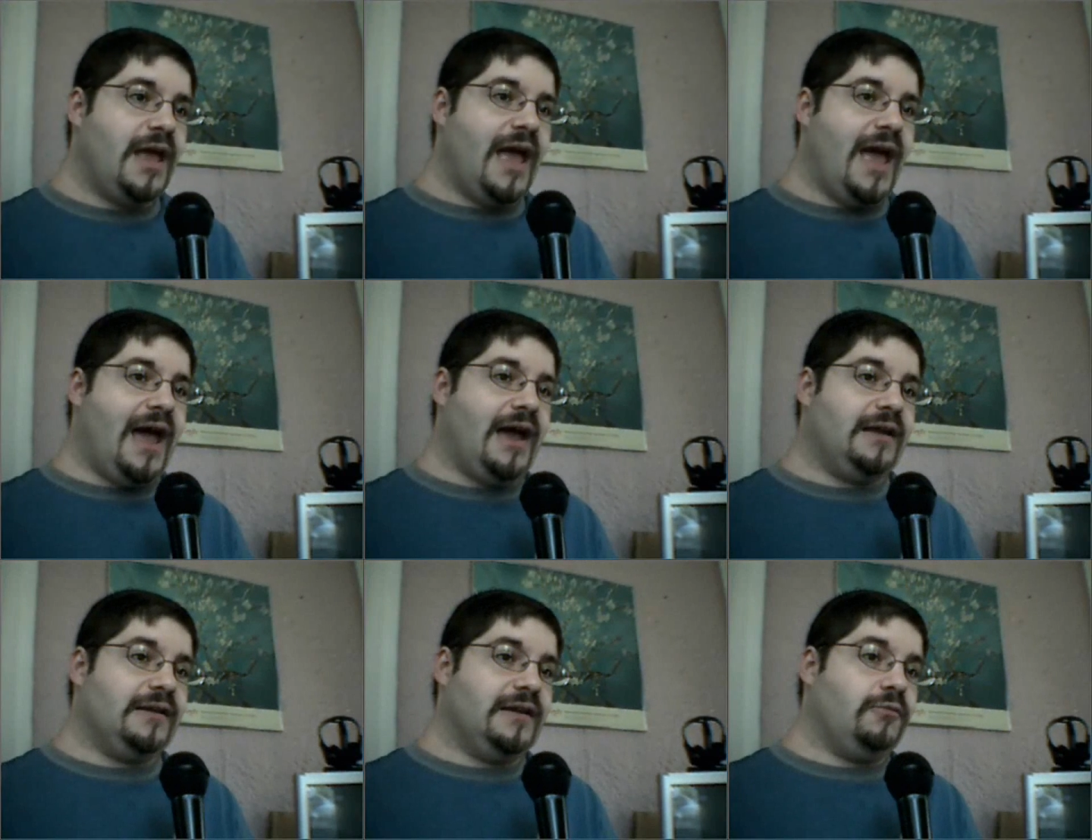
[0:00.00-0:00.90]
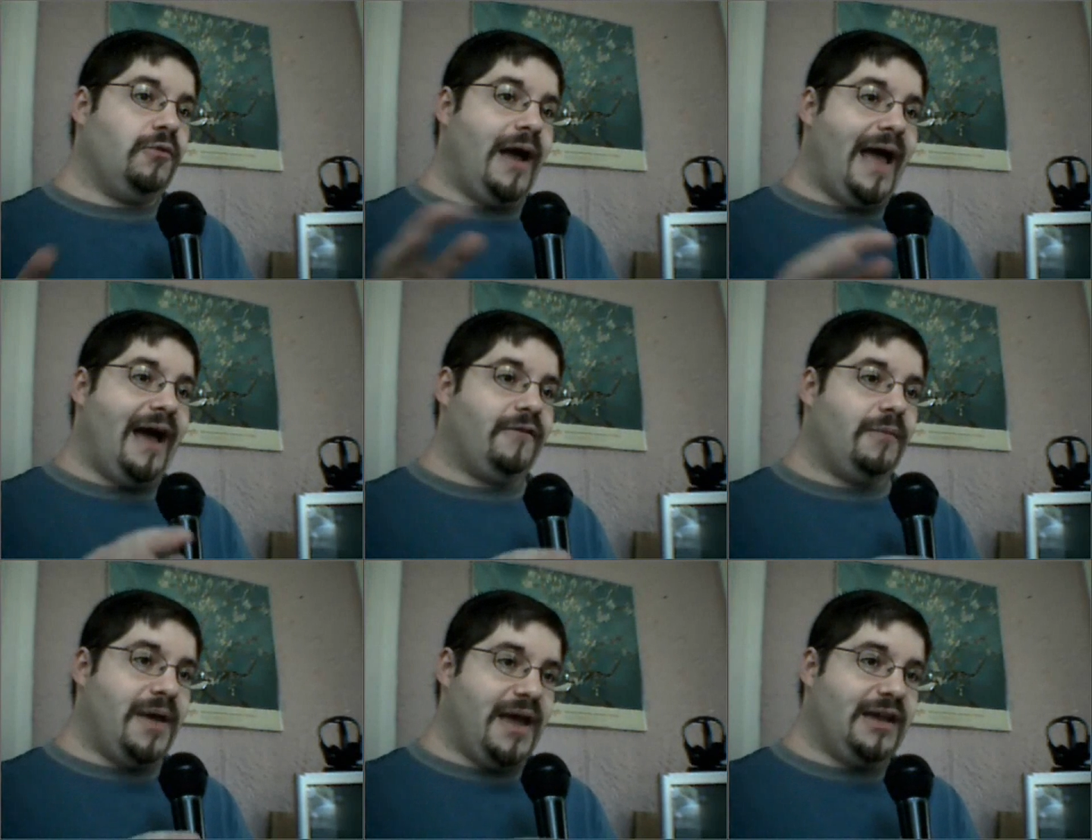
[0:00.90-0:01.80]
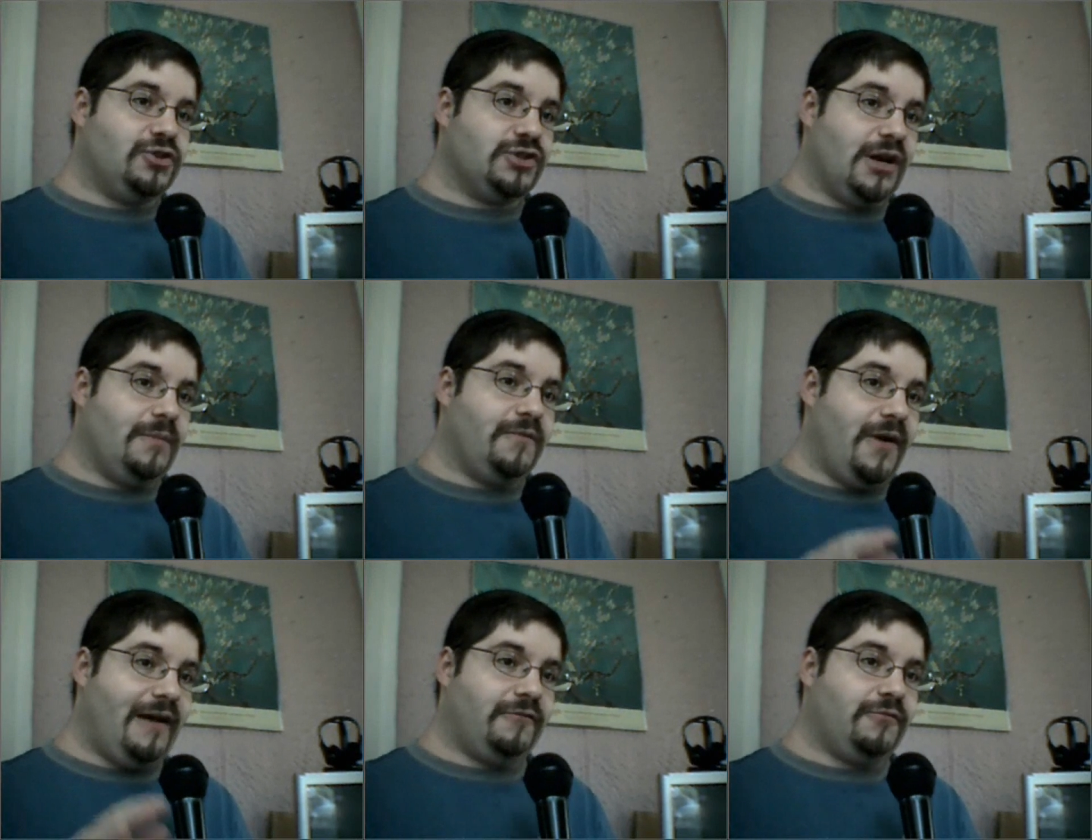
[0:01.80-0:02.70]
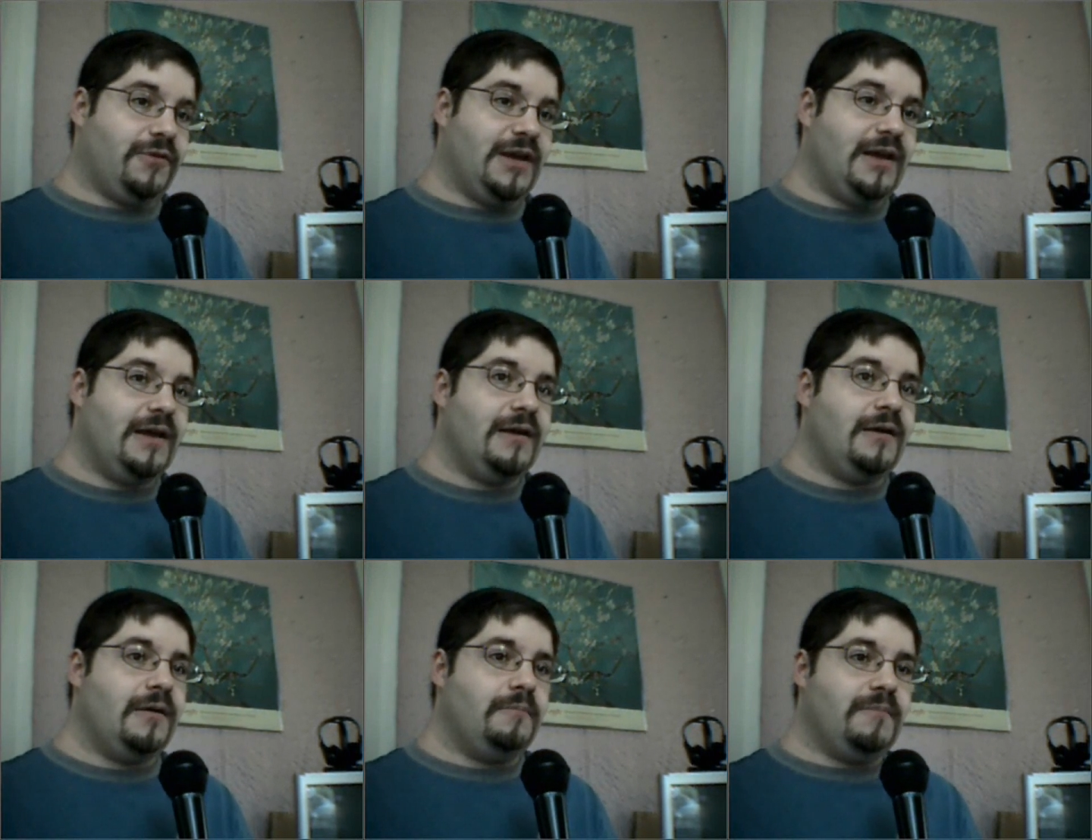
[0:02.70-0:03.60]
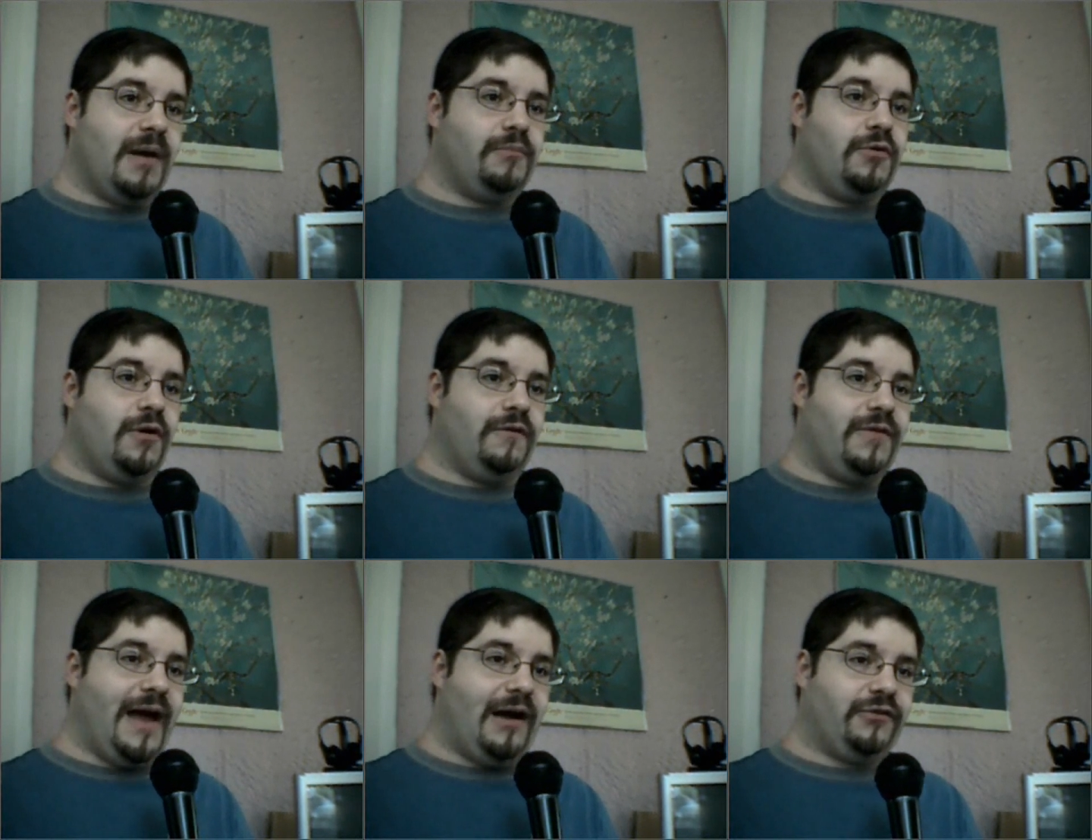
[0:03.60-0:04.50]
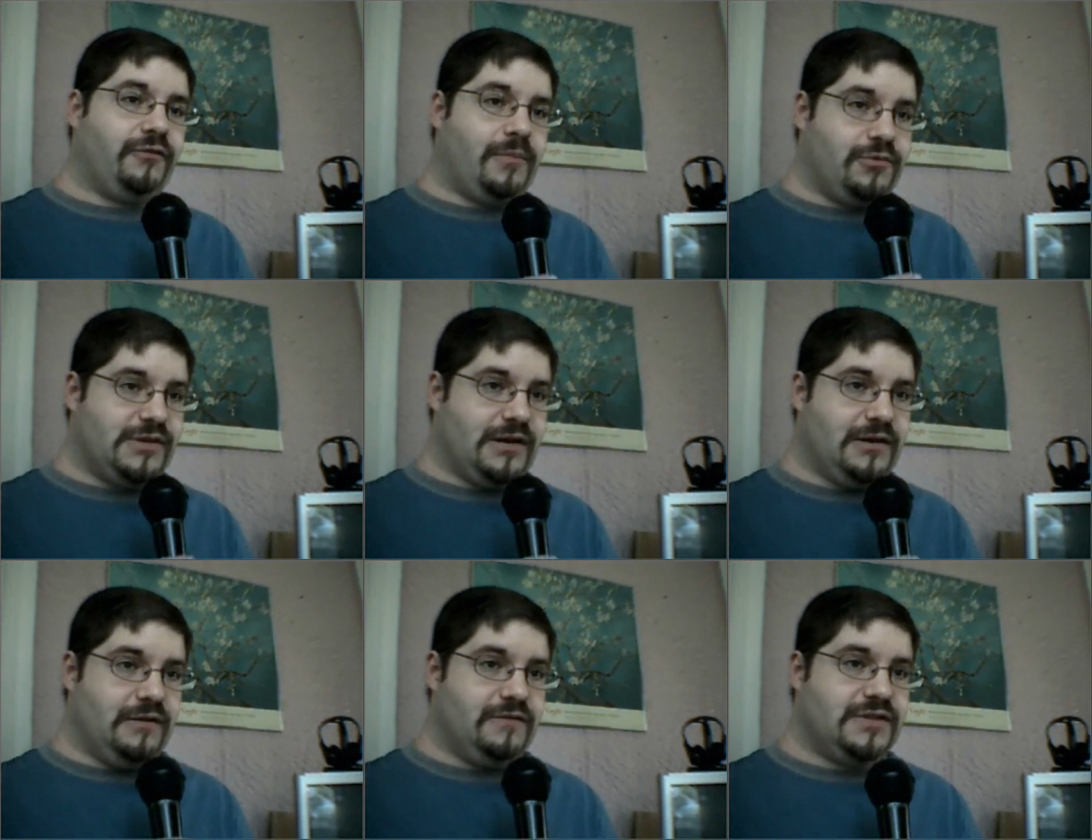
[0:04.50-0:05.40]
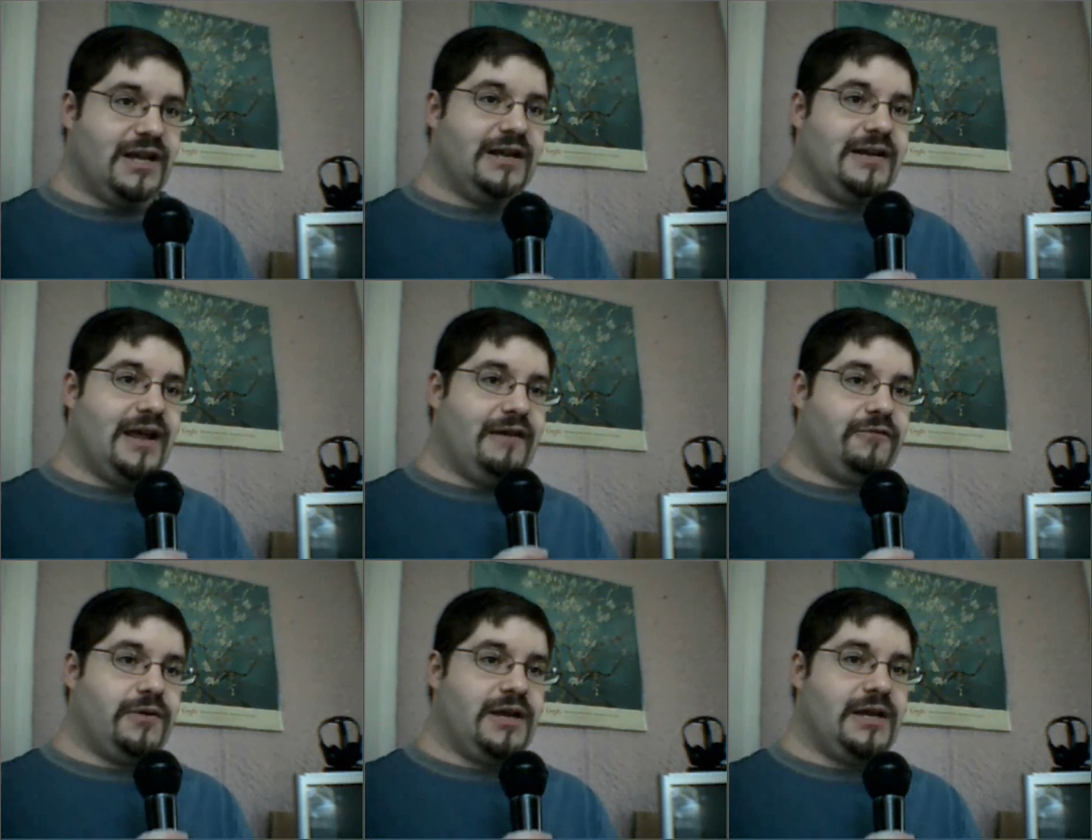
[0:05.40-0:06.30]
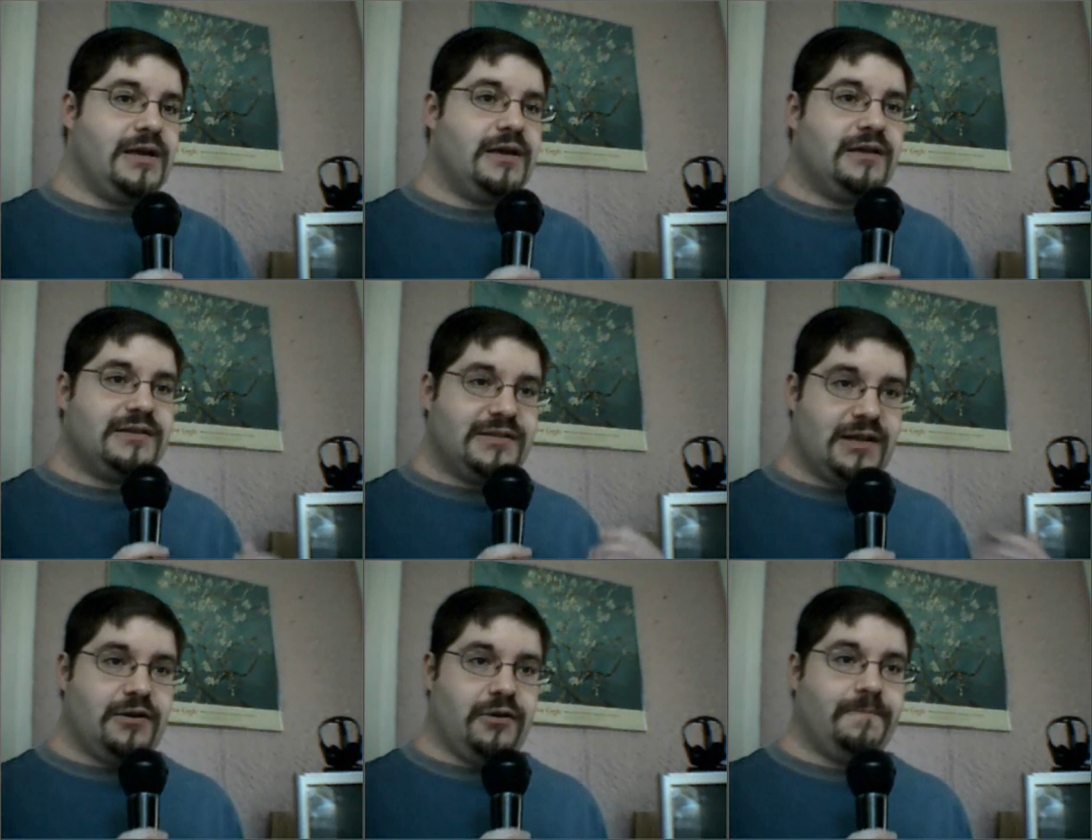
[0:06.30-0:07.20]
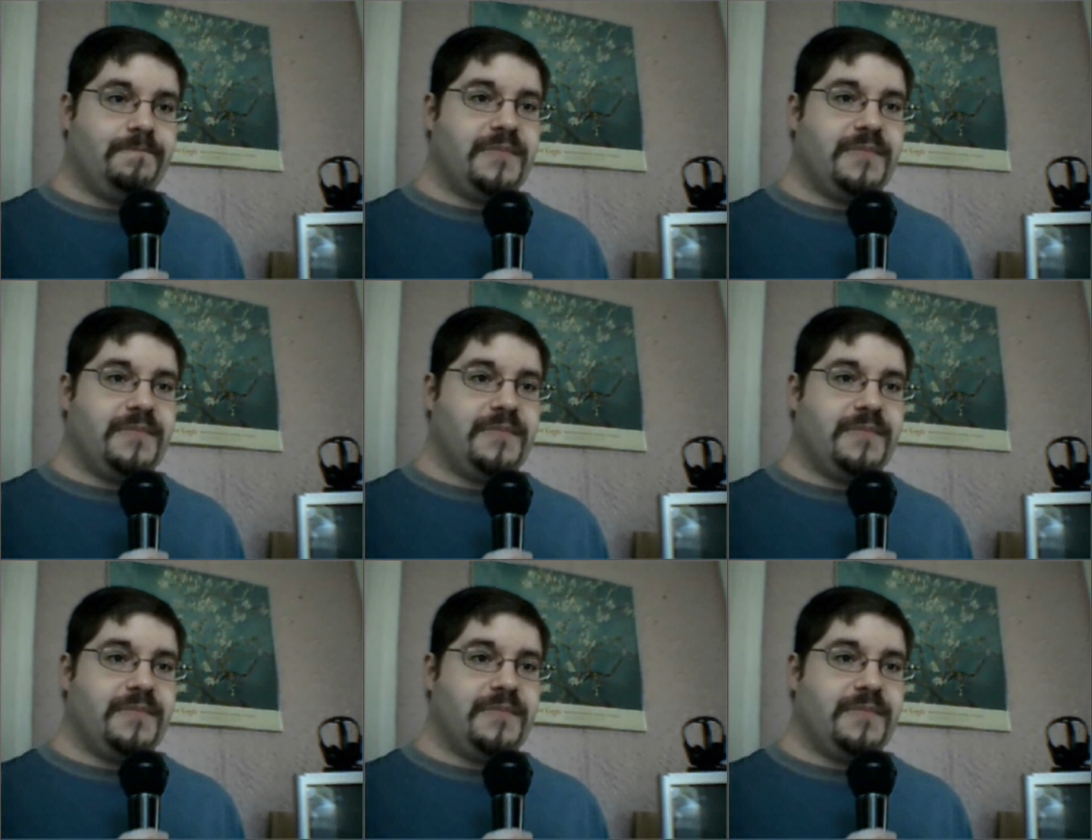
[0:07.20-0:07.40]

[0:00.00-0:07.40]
and it will have a page set up for every member of the House of Representatives and every senator.